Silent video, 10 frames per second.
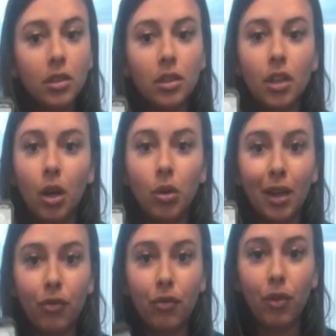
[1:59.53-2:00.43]
you know,
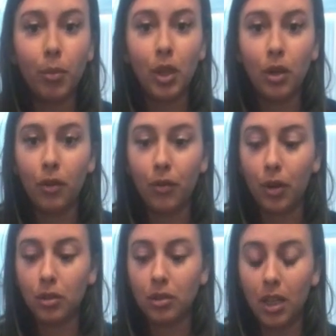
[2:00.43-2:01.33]
gift from the
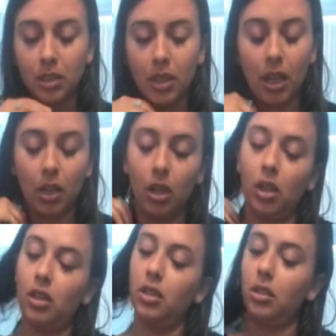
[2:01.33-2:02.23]
universe. Let's take a
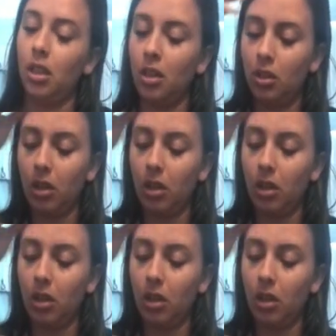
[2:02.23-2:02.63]
look. Let's take a look